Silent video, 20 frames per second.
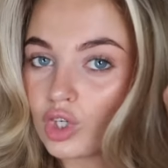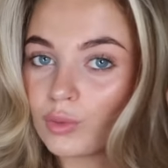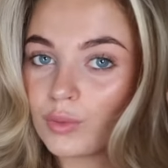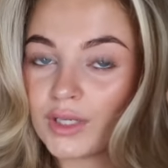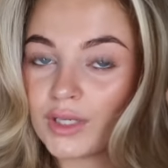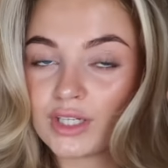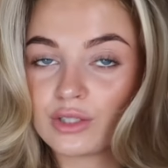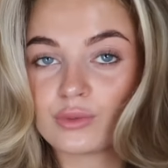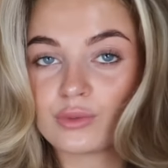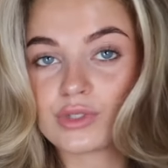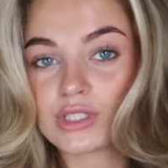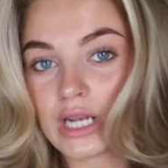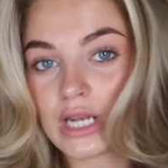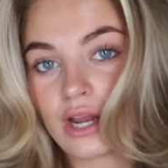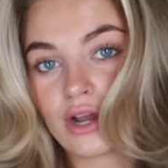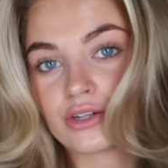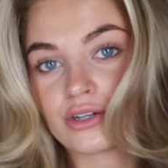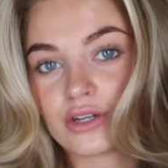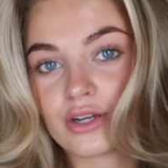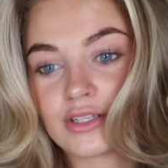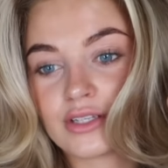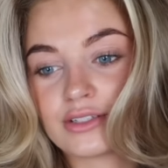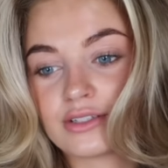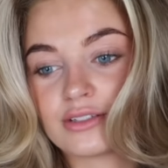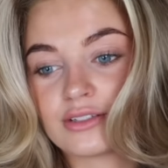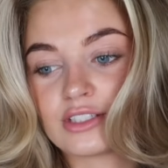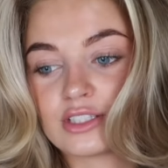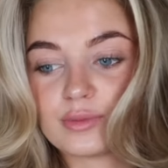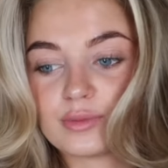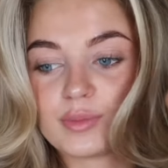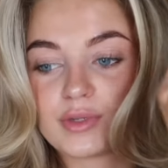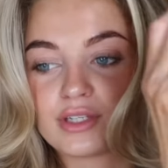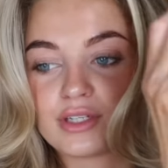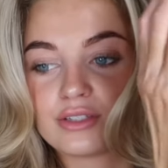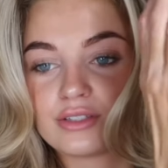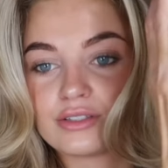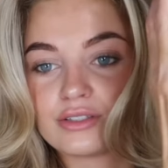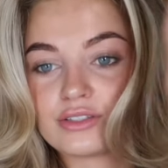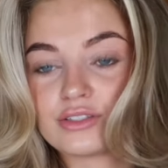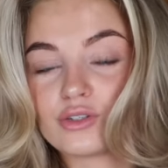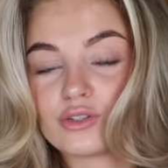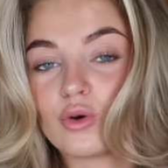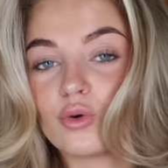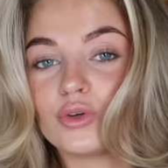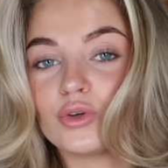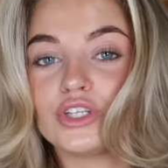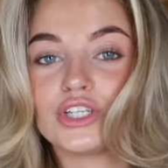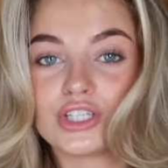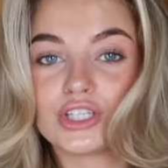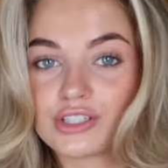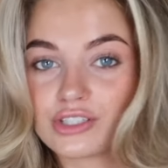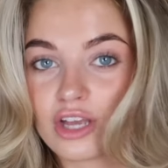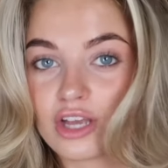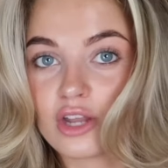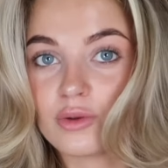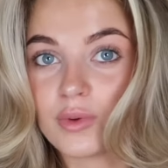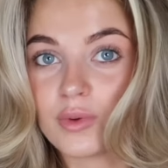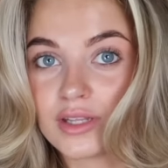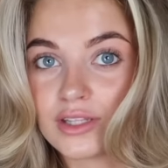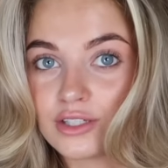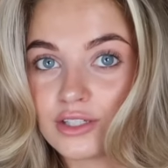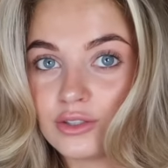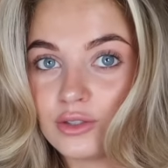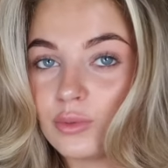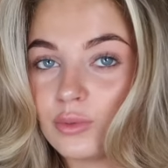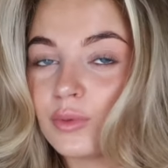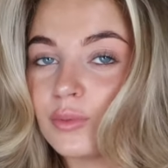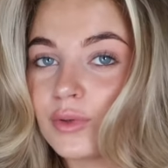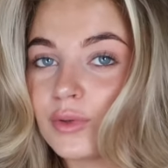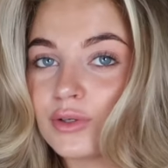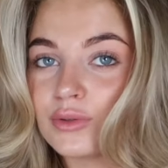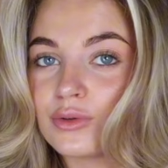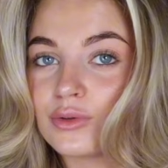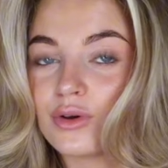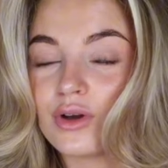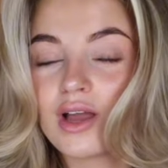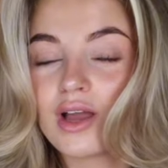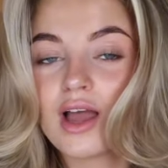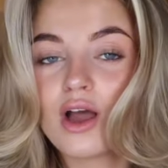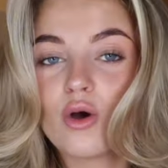we can all slay our Dysons, because, or you can decide whether you want one or not.